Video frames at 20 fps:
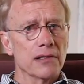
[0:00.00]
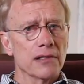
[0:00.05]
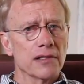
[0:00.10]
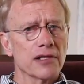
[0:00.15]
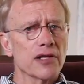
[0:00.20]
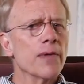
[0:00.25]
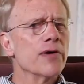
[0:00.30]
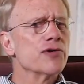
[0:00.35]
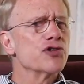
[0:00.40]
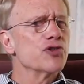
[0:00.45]

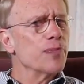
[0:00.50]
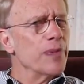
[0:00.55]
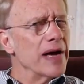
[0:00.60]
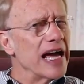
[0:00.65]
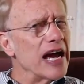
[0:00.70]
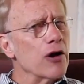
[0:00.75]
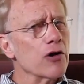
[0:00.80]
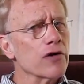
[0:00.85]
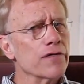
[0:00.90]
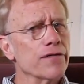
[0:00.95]
the most
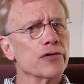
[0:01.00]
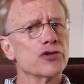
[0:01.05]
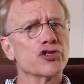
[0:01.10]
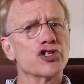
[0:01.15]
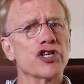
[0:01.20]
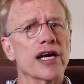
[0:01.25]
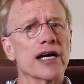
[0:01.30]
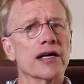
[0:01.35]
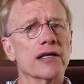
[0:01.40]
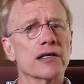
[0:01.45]
powerful
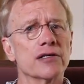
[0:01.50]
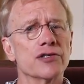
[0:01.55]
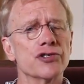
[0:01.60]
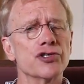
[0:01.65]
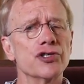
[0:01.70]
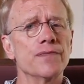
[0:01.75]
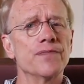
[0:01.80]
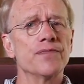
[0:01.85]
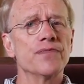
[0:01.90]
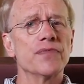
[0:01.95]

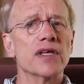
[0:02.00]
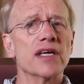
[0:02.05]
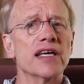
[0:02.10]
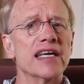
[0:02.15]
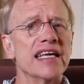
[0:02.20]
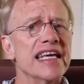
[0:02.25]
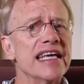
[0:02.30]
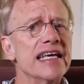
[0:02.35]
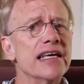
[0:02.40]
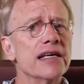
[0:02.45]
challenge
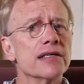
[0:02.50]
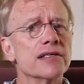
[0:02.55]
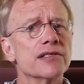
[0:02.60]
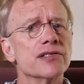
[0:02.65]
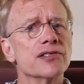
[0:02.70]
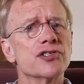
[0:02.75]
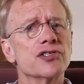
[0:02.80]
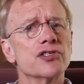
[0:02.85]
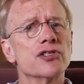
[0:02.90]
is